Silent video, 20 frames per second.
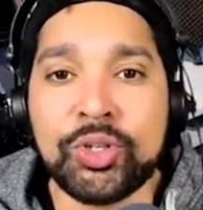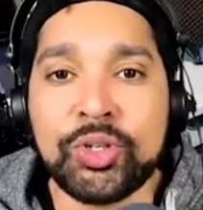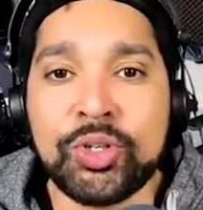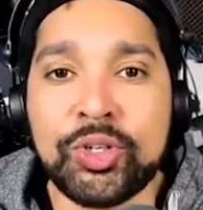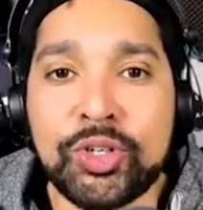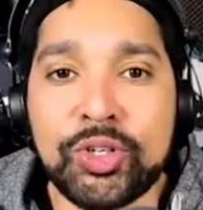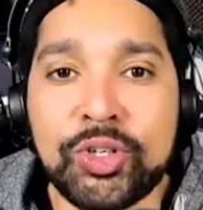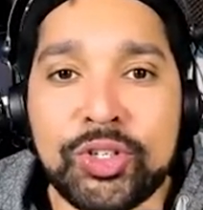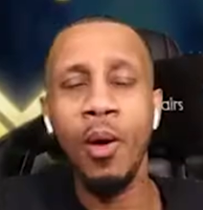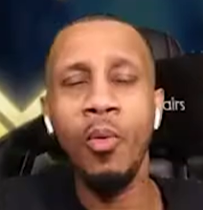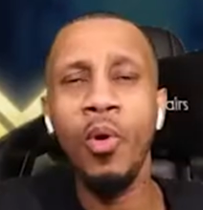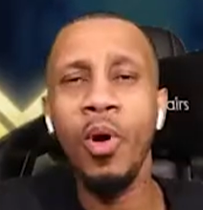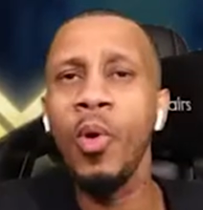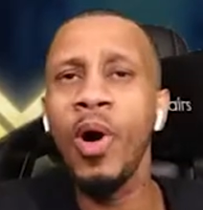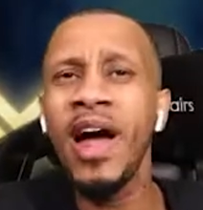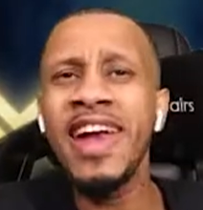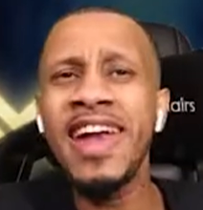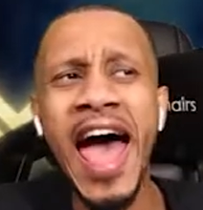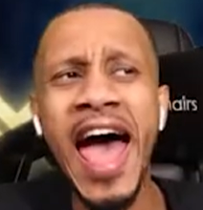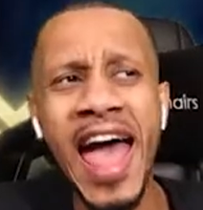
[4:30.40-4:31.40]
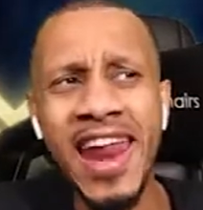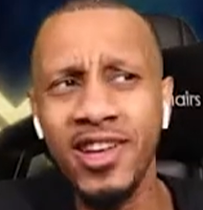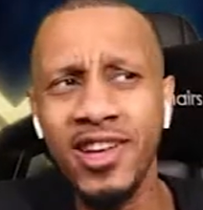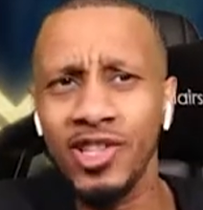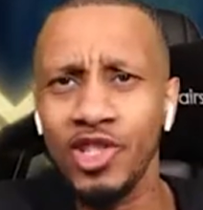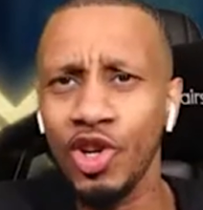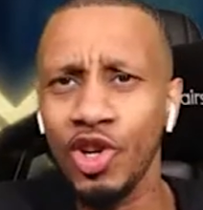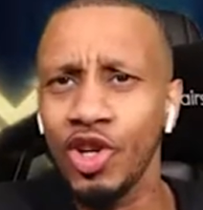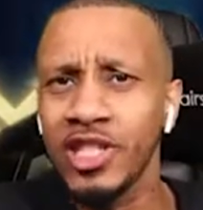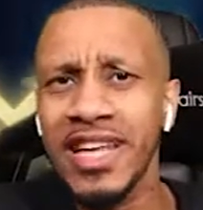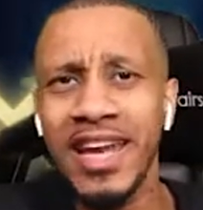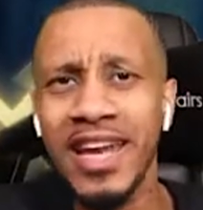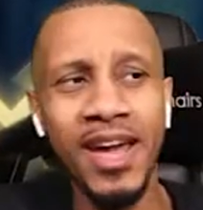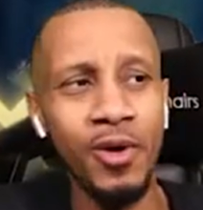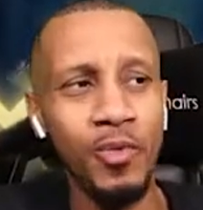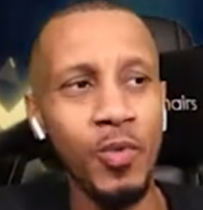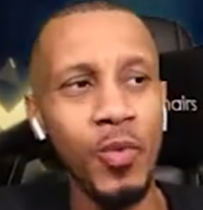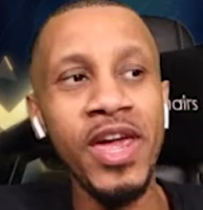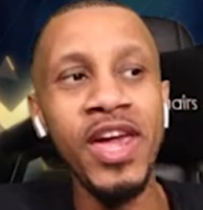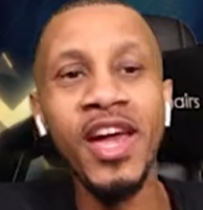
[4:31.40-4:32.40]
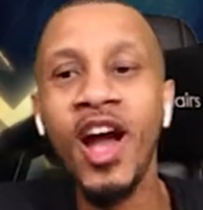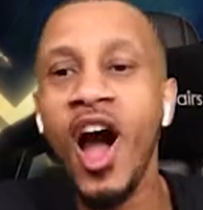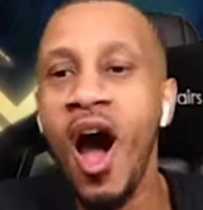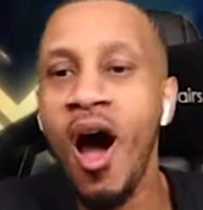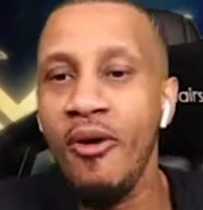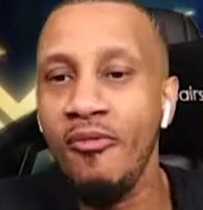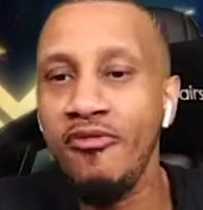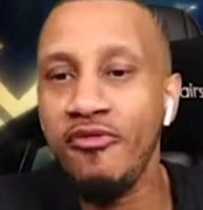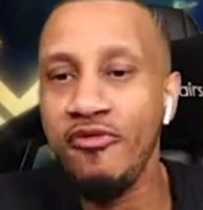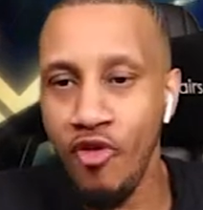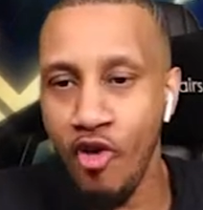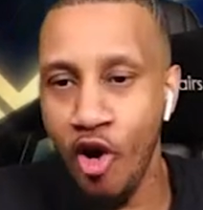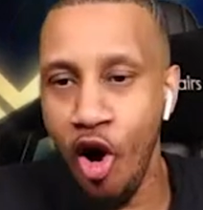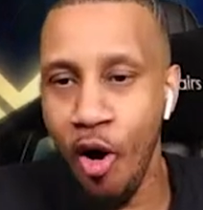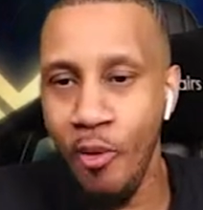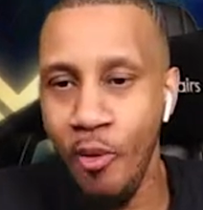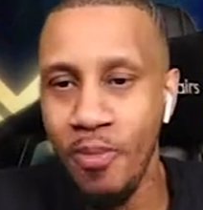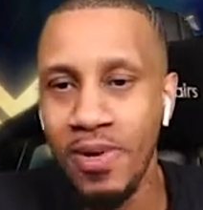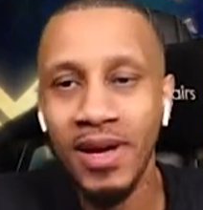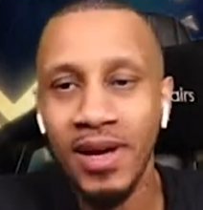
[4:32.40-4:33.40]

Yeah, you know we're dinosaurs, innit? We come from